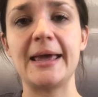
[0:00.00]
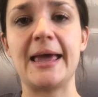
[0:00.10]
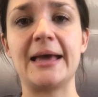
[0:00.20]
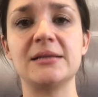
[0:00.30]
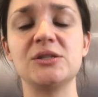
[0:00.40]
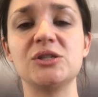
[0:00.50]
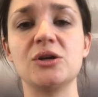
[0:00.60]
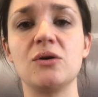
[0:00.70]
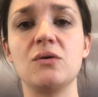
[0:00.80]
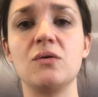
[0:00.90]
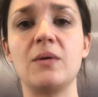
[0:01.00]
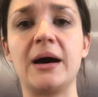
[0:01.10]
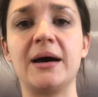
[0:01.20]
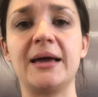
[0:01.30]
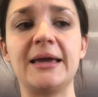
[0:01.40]
And so
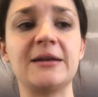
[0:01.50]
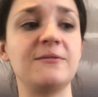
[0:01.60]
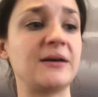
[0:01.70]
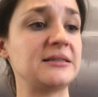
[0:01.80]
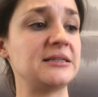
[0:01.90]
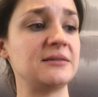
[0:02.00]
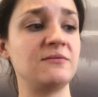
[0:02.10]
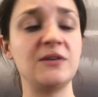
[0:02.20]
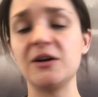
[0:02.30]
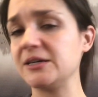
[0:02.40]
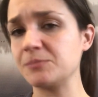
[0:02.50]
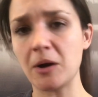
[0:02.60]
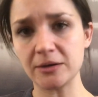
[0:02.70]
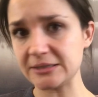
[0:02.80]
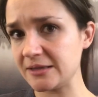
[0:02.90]
it can affect various
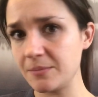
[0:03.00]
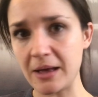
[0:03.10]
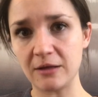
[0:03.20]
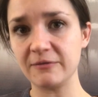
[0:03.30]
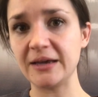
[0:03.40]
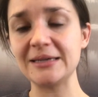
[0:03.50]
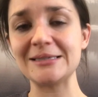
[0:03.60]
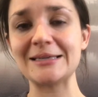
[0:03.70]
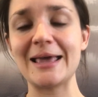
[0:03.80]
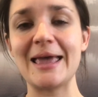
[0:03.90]
parts of the pelvis.